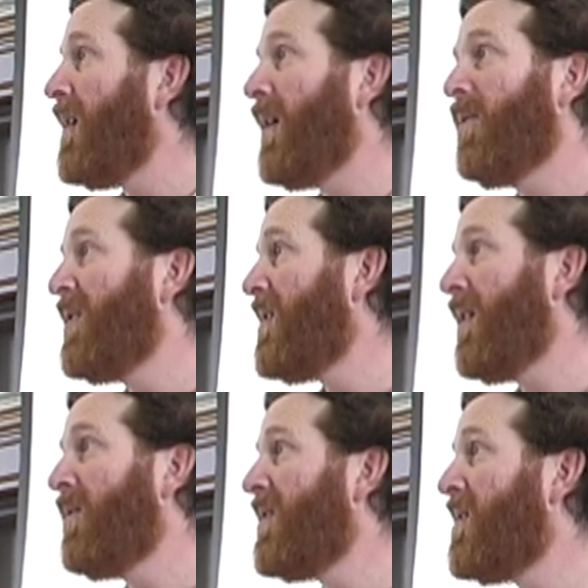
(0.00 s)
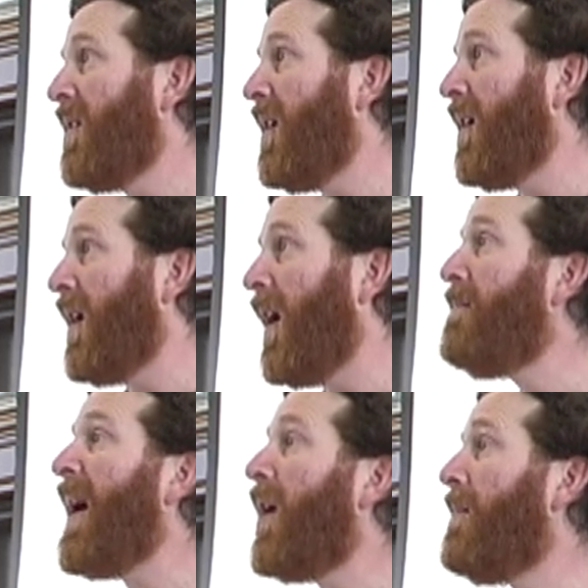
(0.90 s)
It was
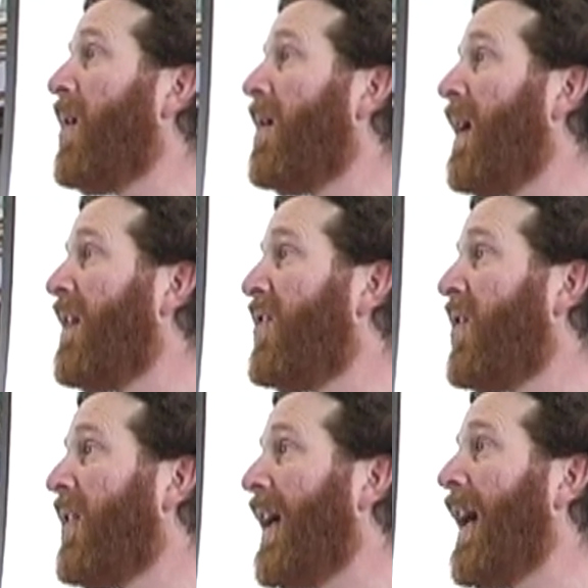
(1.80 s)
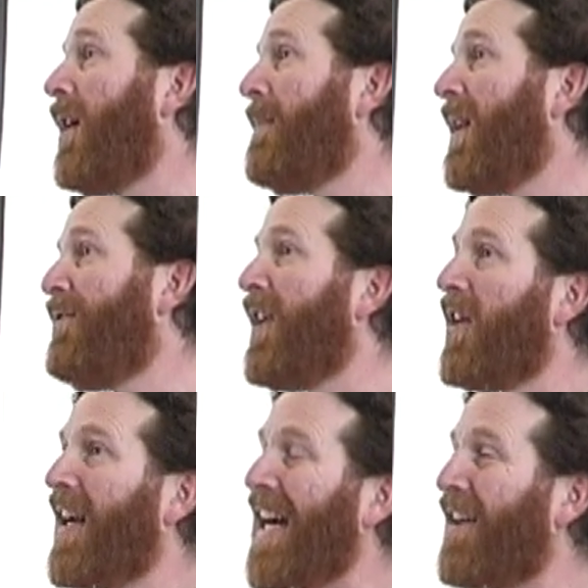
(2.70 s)
unbearable. And so they hired me to figure
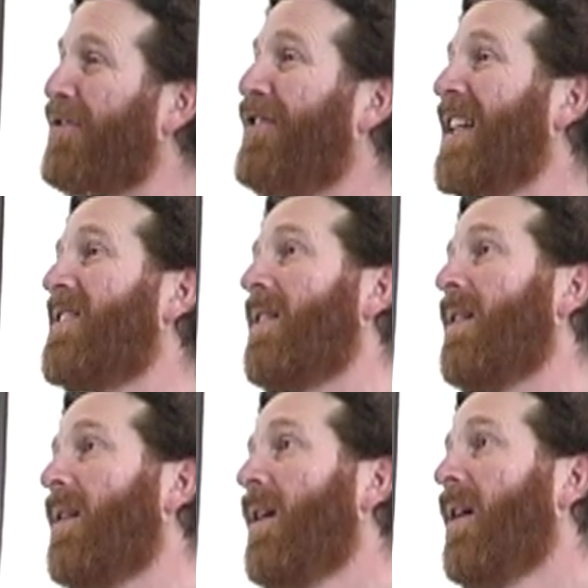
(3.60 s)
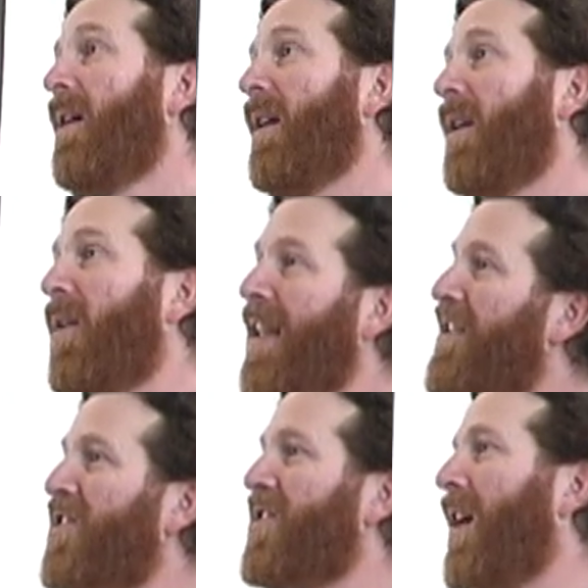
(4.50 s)
out how to fix it. You know, and they
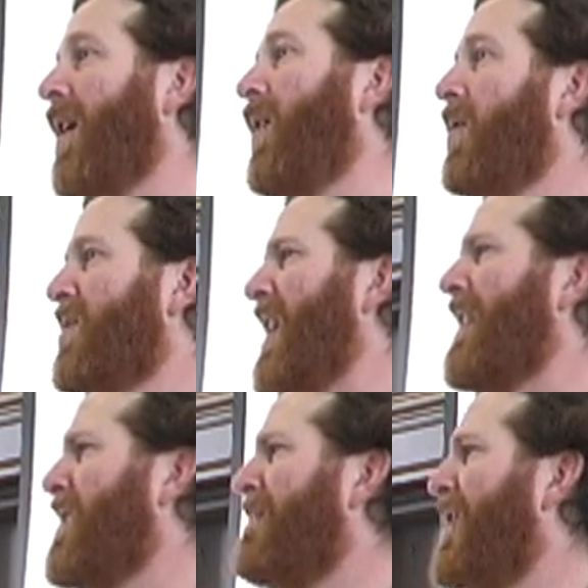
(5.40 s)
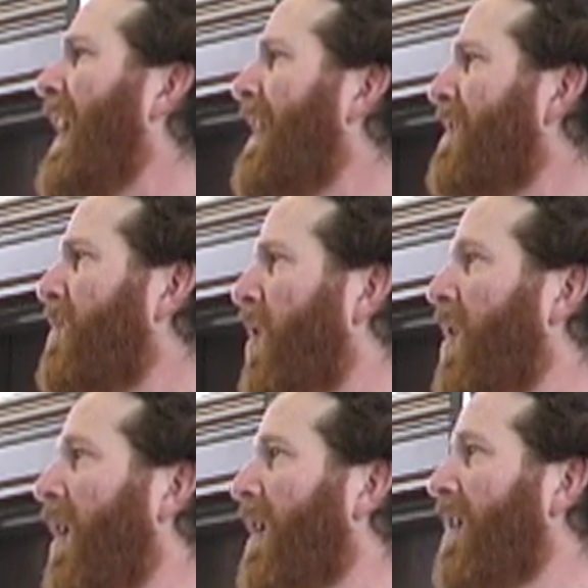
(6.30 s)
just thought, oh, we'll size some fans and we'll
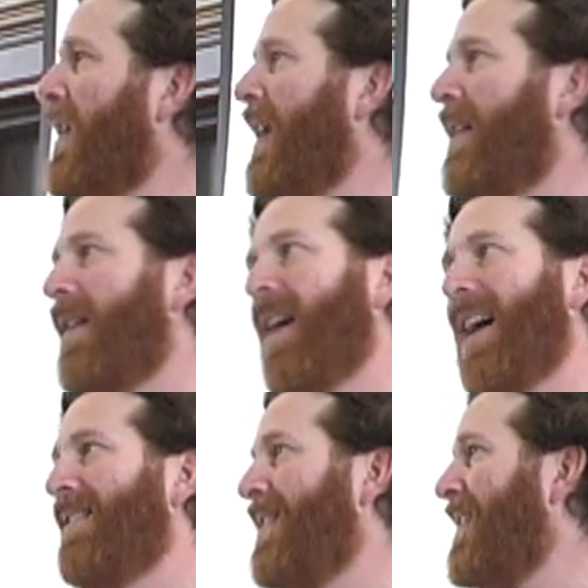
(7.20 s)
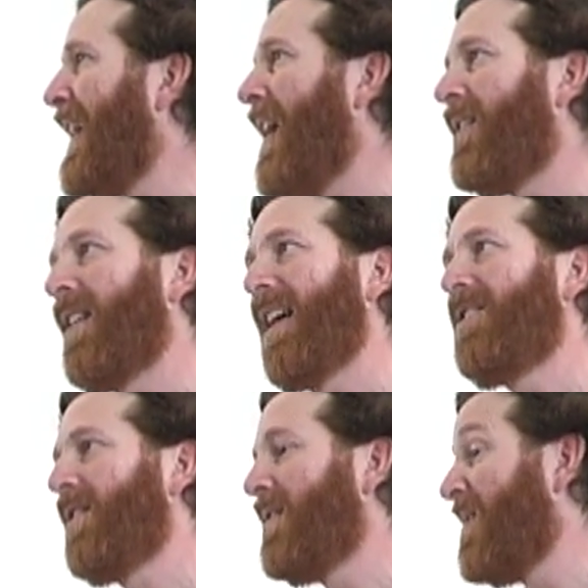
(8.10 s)
call it good. And I did the
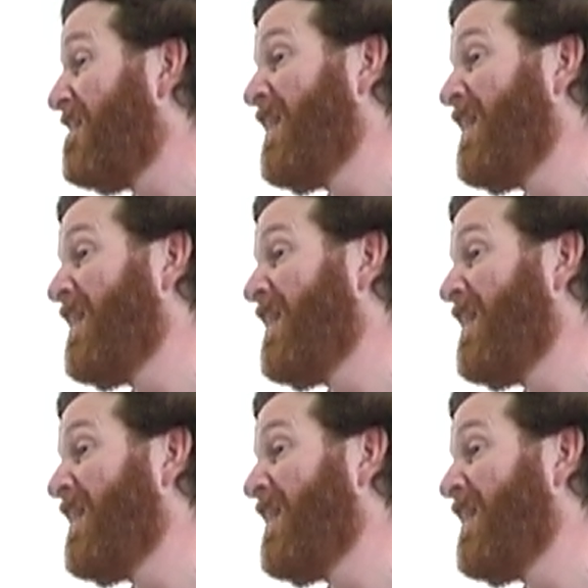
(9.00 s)
calculations, and